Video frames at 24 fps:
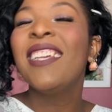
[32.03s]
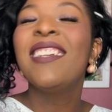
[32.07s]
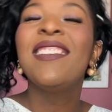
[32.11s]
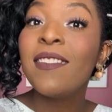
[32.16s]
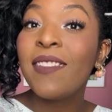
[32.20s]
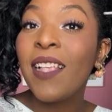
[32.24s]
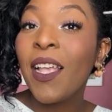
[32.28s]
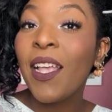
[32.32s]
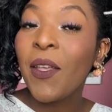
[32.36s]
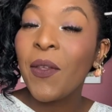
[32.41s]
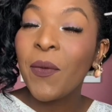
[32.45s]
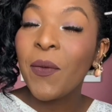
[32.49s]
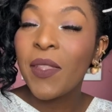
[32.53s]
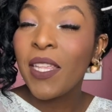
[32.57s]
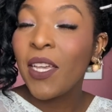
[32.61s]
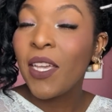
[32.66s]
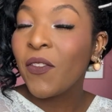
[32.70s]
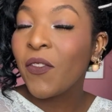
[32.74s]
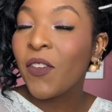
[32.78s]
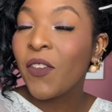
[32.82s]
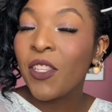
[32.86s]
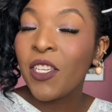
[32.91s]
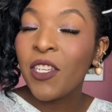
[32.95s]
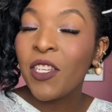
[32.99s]
So without
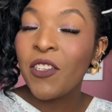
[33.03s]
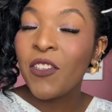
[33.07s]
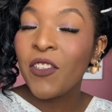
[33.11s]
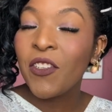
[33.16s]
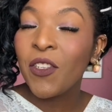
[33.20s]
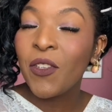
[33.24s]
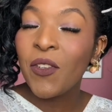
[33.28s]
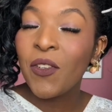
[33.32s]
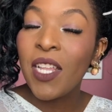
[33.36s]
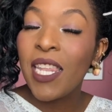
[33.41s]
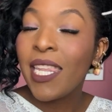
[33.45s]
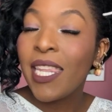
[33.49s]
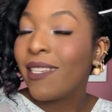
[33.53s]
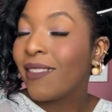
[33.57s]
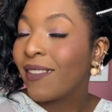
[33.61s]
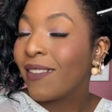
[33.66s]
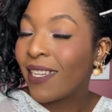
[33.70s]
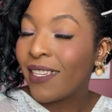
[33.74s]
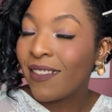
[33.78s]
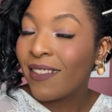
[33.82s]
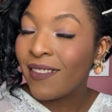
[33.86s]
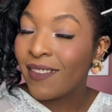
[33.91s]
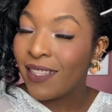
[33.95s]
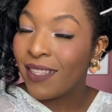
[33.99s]
further ado, let's
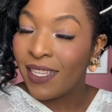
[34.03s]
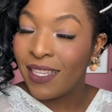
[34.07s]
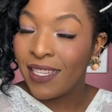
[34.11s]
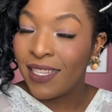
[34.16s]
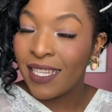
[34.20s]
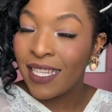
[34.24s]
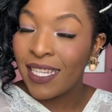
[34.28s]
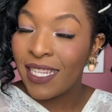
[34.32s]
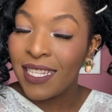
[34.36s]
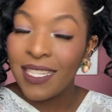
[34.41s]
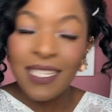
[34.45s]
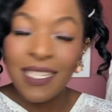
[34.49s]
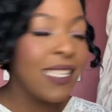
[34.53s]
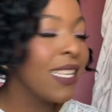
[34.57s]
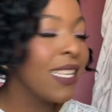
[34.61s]
get started.